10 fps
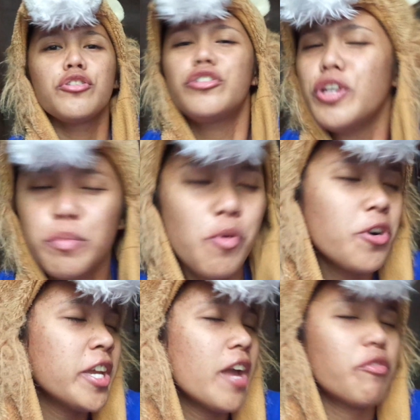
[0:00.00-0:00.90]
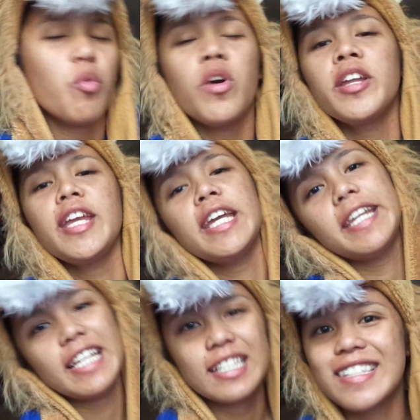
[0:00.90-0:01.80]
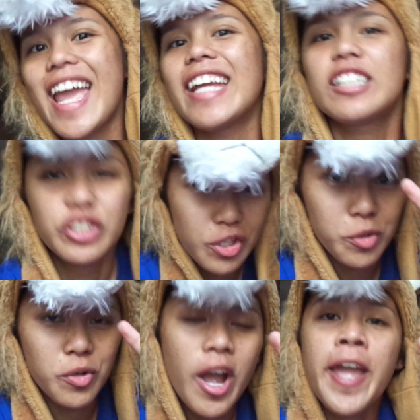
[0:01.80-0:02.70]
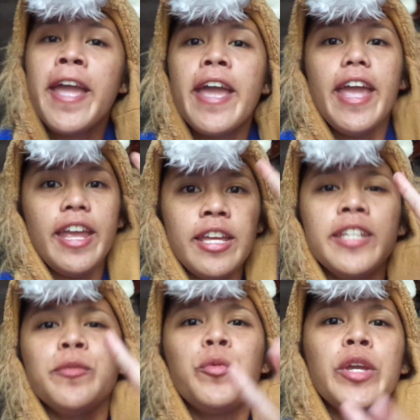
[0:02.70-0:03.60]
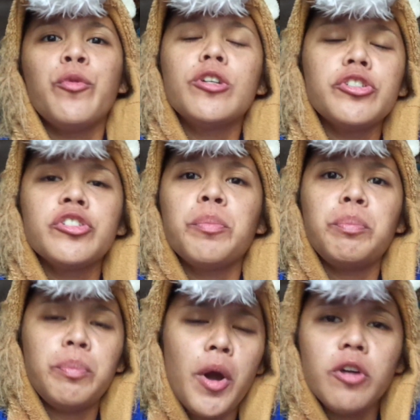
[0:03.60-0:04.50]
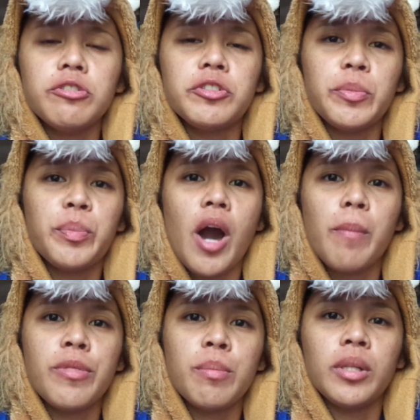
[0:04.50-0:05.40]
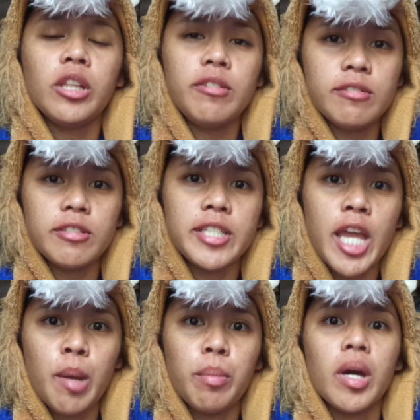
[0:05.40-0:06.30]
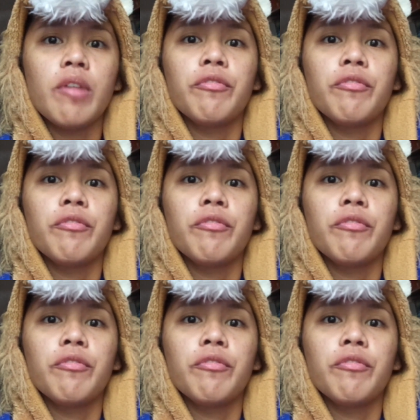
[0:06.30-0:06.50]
Good morning, everyone. It is day 2 and we were supposed to pop the balloon today, but